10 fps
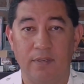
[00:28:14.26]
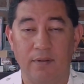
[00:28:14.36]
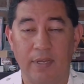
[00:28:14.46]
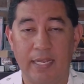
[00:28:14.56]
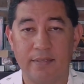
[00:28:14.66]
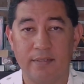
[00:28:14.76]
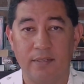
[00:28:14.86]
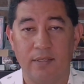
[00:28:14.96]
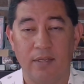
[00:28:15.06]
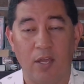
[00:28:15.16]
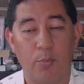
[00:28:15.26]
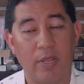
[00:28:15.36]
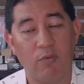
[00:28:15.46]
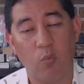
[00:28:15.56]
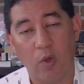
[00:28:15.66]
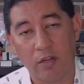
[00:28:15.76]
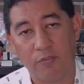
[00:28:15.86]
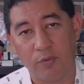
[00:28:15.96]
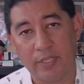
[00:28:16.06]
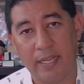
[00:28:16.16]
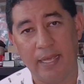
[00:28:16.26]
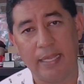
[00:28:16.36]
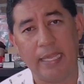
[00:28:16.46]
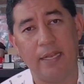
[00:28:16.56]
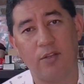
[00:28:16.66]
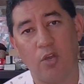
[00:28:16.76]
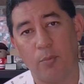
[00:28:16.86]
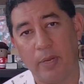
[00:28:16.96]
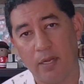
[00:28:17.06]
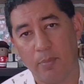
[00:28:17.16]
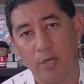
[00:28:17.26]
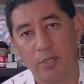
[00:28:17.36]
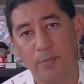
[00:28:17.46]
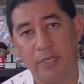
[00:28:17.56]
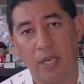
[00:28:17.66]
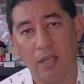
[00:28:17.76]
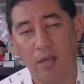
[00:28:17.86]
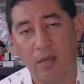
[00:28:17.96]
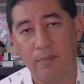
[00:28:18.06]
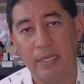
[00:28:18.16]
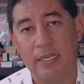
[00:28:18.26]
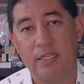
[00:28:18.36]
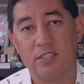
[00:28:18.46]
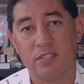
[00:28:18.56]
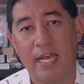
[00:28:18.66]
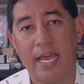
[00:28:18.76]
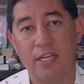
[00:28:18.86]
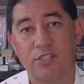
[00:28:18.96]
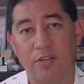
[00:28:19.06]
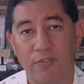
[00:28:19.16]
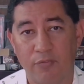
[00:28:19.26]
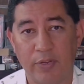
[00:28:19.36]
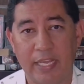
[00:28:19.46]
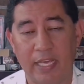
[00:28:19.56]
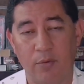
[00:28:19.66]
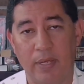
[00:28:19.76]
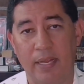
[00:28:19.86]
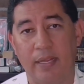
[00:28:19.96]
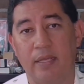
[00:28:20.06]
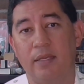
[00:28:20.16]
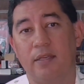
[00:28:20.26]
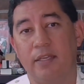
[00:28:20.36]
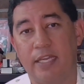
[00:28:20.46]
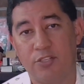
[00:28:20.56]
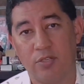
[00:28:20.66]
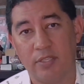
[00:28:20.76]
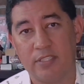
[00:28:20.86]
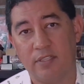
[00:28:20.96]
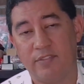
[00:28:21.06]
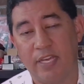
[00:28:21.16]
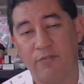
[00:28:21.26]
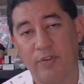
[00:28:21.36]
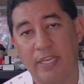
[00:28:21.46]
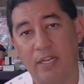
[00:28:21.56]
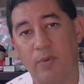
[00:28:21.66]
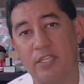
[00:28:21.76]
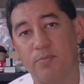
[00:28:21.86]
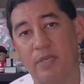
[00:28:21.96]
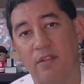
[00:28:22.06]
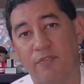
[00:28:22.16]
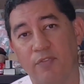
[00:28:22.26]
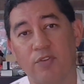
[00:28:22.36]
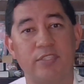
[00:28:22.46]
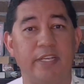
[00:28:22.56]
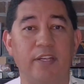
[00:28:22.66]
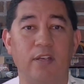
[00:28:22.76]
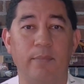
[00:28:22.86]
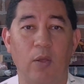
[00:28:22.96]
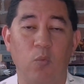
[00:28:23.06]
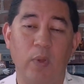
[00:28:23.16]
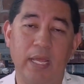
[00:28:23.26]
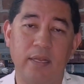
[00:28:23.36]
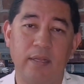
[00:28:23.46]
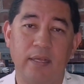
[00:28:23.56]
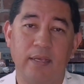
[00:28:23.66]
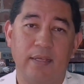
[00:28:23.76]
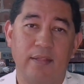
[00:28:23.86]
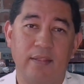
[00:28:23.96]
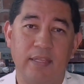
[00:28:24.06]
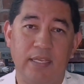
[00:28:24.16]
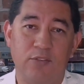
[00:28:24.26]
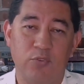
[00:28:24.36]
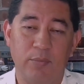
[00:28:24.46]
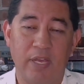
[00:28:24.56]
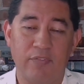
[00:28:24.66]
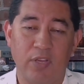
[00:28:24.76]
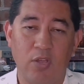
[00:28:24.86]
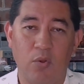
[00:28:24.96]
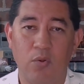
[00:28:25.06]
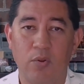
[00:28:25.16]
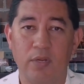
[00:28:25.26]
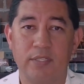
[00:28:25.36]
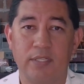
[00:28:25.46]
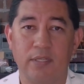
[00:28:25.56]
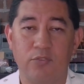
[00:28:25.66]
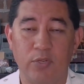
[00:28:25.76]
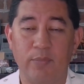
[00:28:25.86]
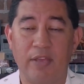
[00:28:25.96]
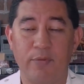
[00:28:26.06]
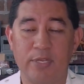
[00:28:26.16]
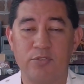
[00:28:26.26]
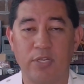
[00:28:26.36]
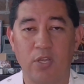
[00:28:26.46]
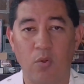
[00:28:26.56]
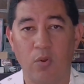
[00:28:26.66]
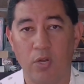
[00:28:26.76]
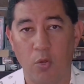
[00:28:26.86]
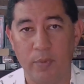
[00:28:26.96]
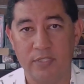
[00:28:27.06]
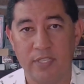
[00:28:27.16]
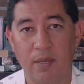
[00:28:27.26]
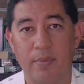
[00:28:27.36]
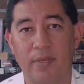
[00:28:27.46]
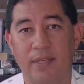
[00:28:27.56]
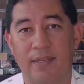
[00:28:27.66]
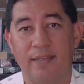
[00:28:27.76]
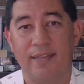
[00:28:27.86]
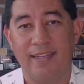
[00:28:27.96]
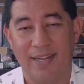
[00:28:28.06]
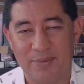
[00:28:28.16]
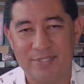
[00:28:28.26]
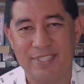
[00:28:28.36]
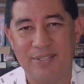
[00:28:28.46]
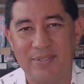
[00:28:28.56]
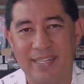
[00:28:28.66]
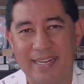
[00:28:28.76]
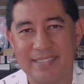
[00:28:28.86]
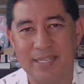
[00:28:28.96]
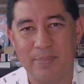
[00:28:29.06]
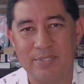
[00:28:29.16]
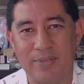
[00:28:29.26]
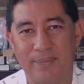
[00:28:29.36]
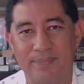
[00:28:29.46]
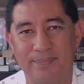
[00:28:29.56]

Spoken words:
All right? I hope you have a wonderful day. Again, go to brandonpartycooper.com/free getaway. Get your list of 10 free getaways. Be the first to hear about when the Dream Life and Ministry cohort opens up. And I will see you in the next episode.